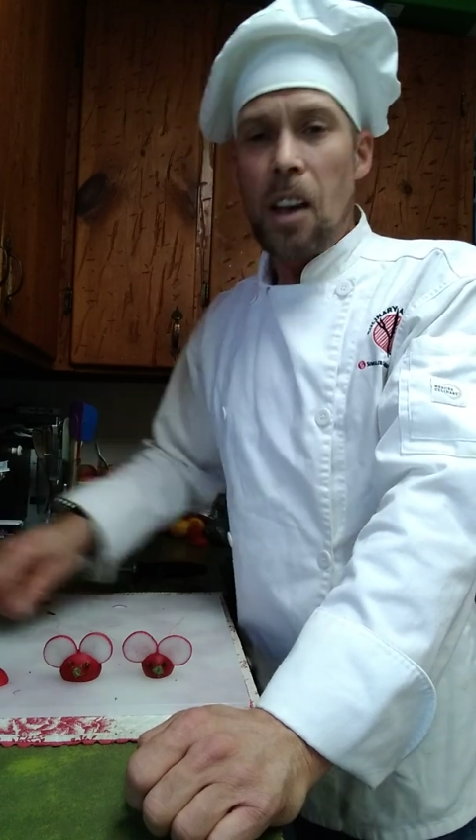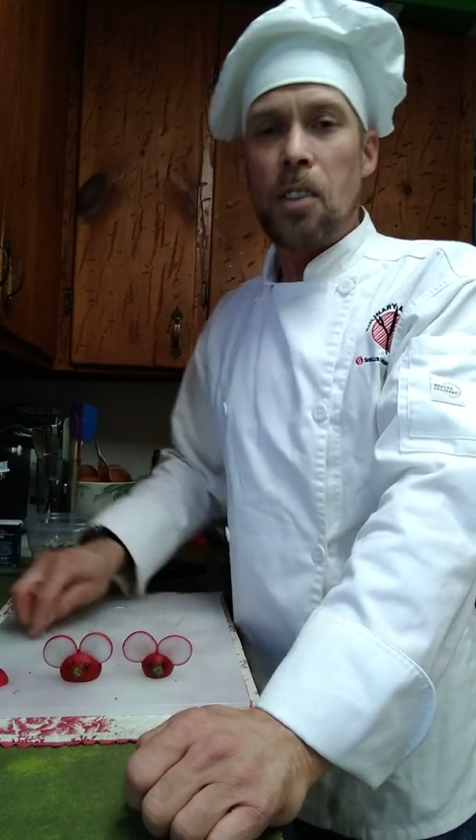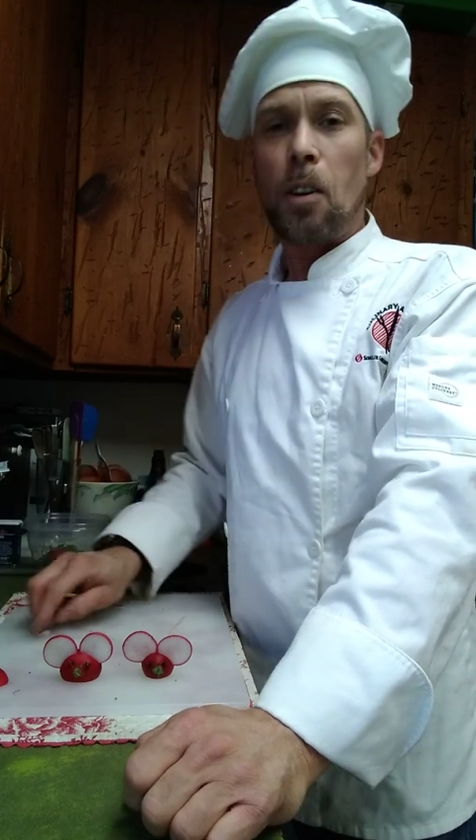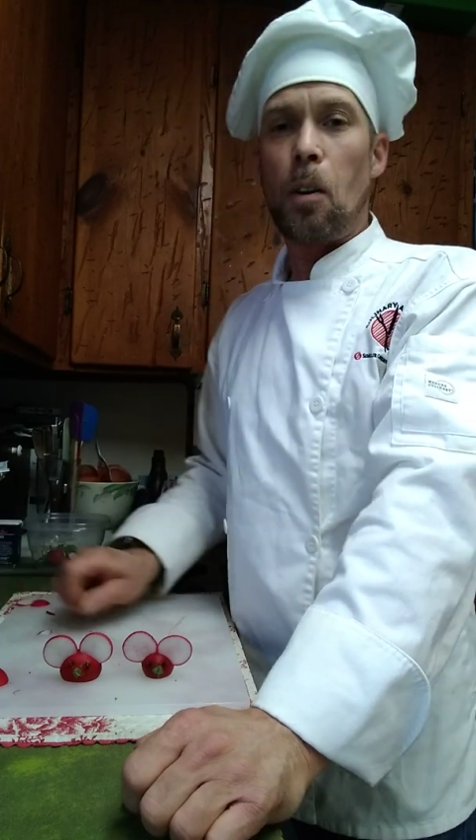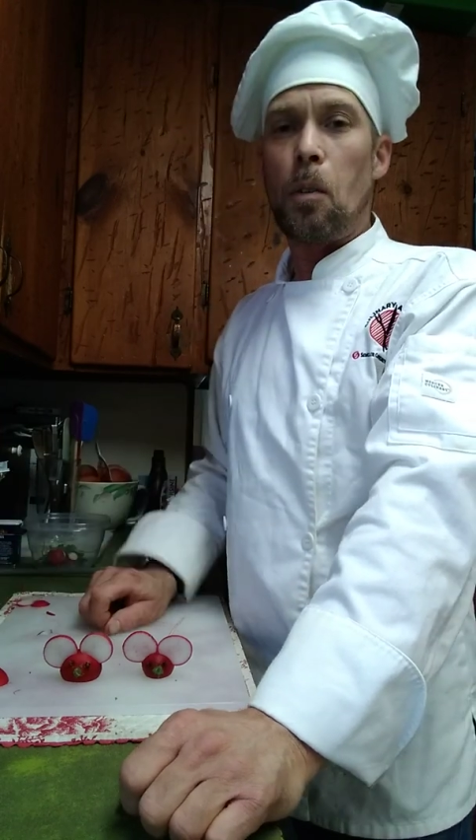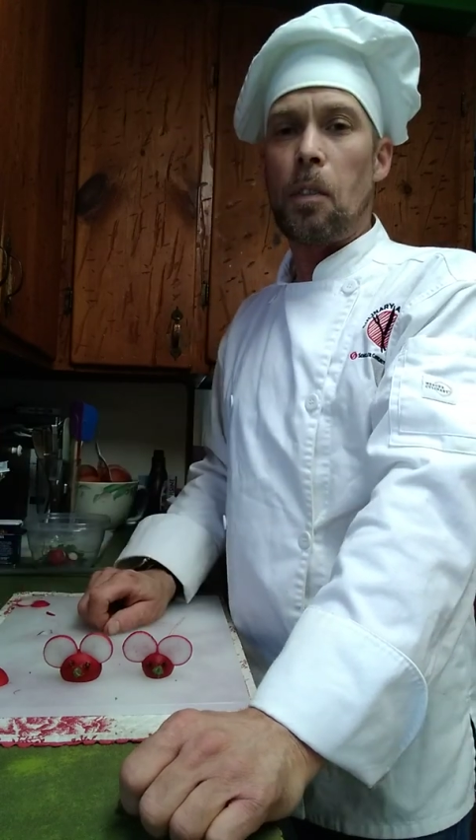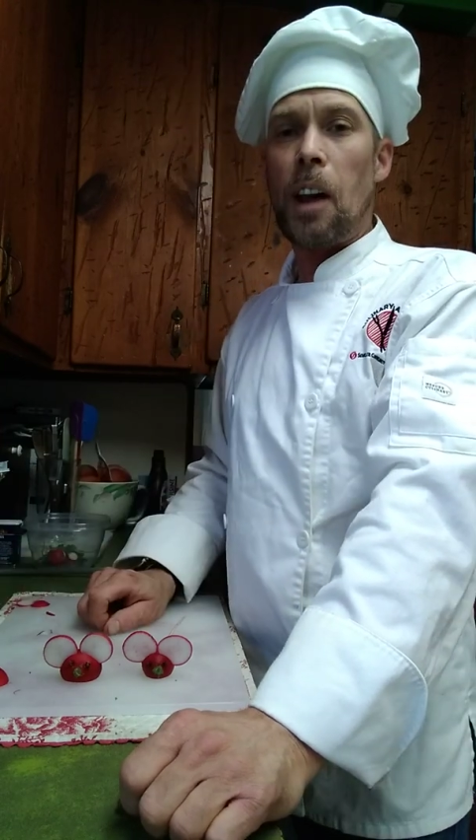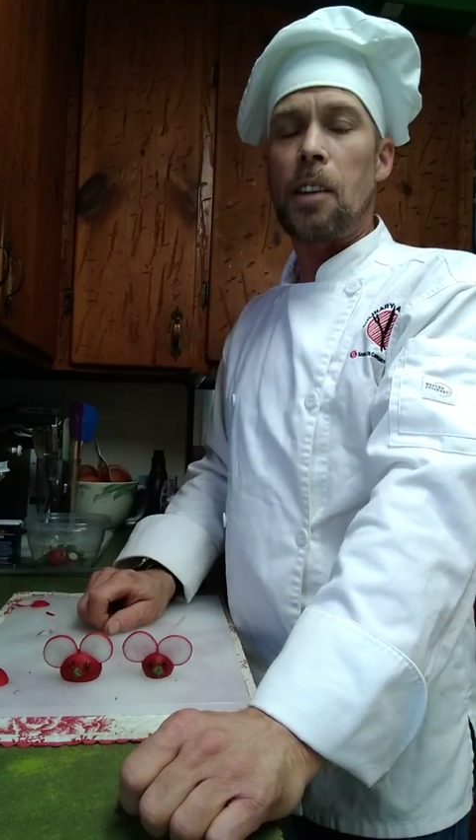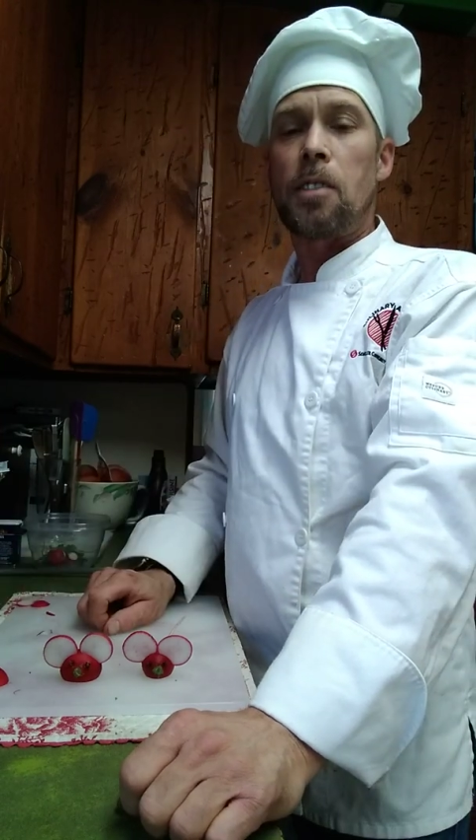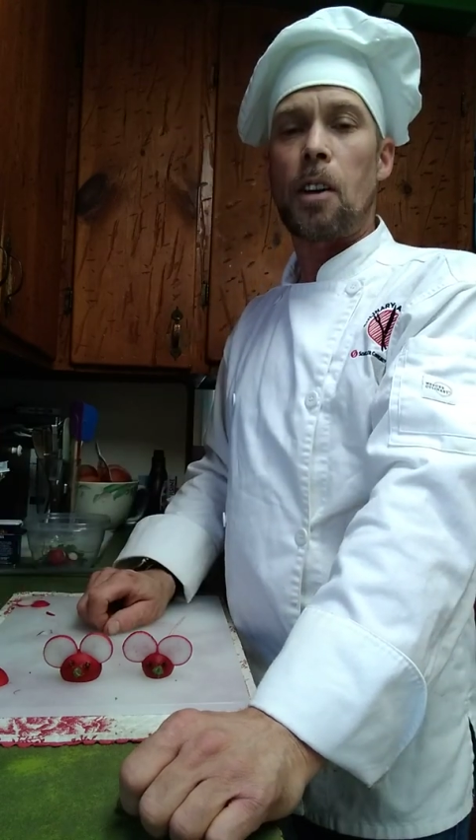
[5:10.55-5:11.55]
So
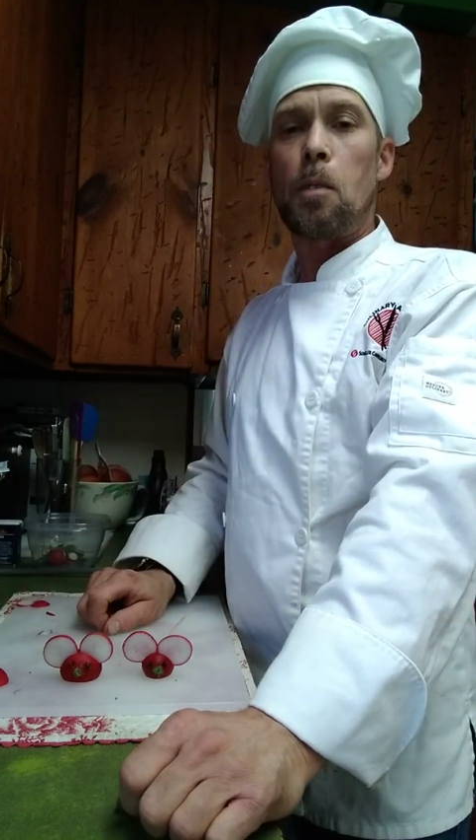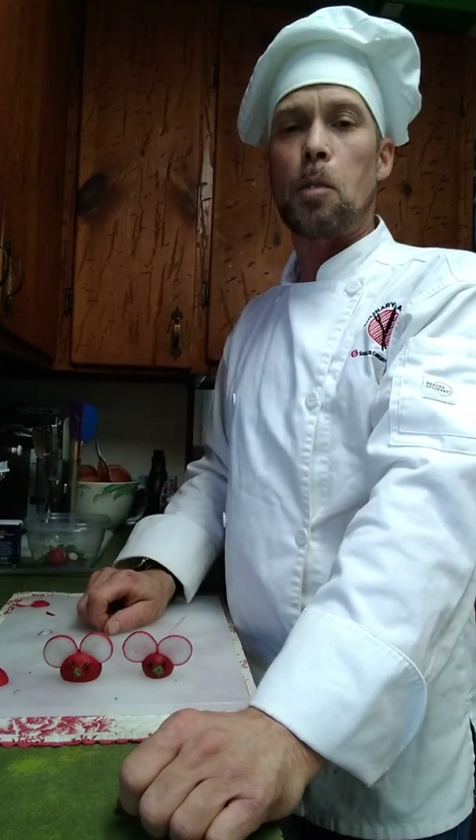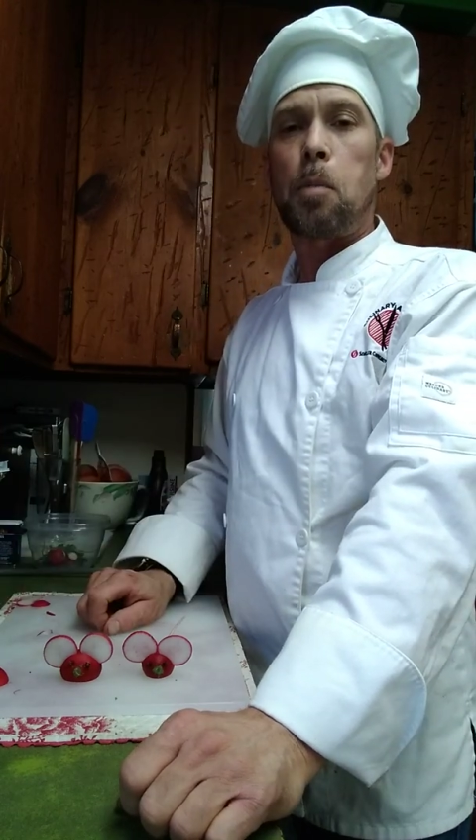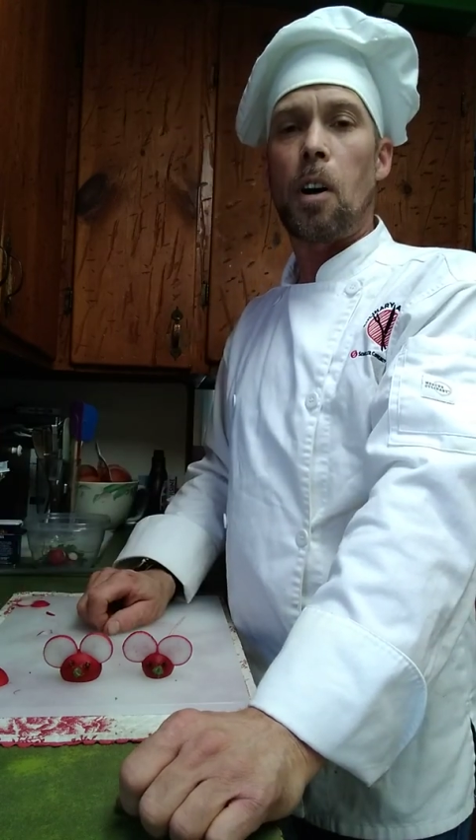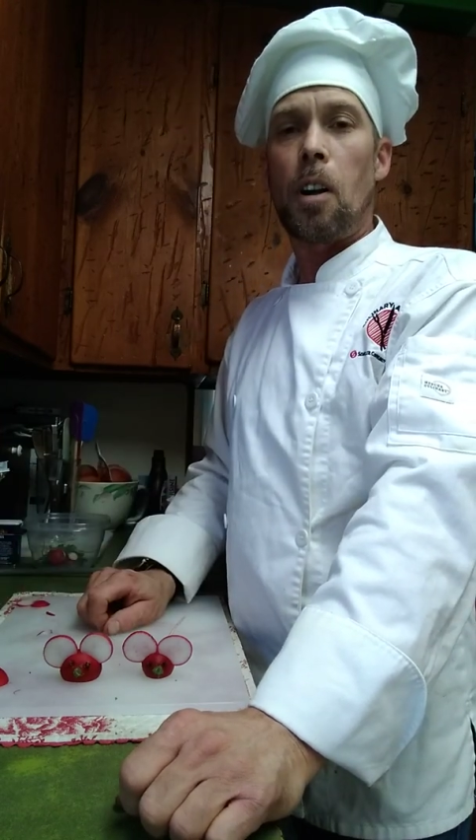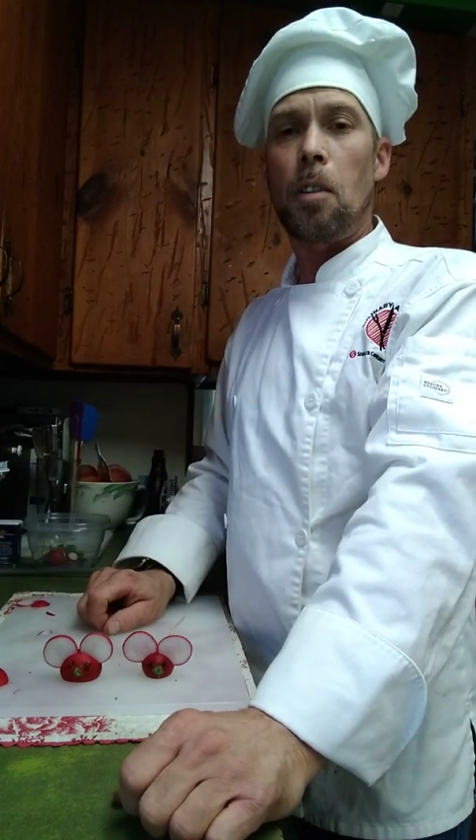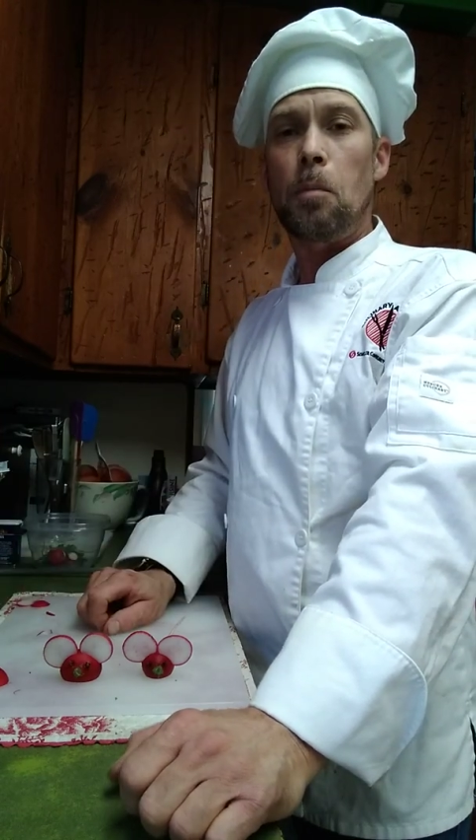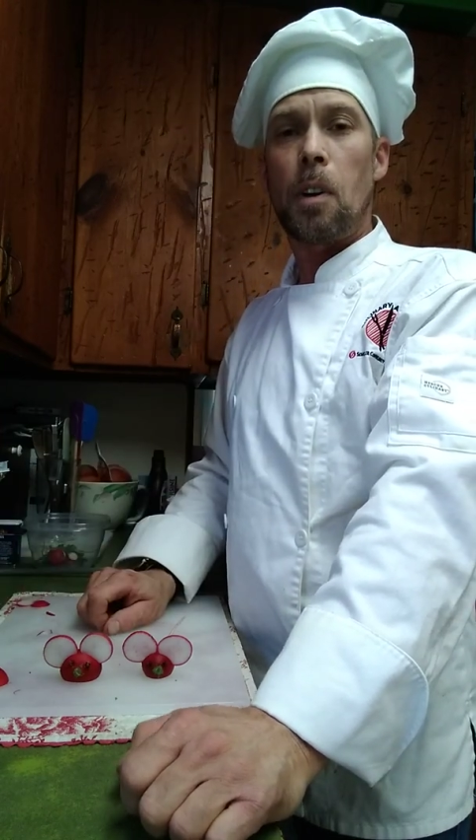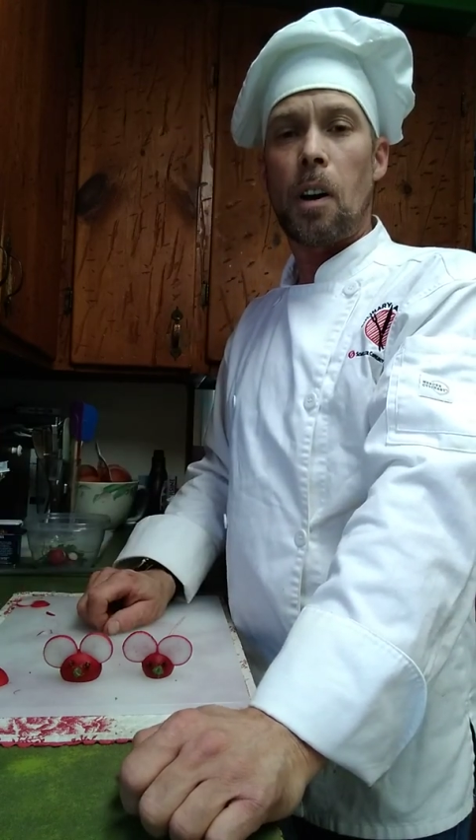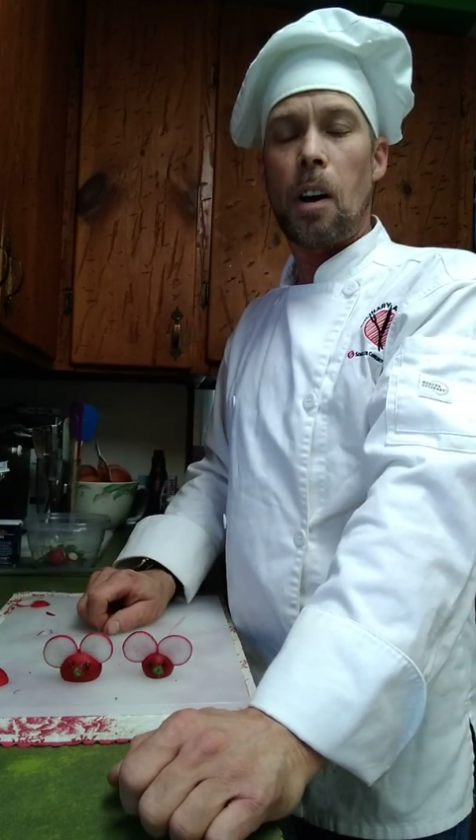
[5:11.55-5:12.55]
that's Cedric Palm,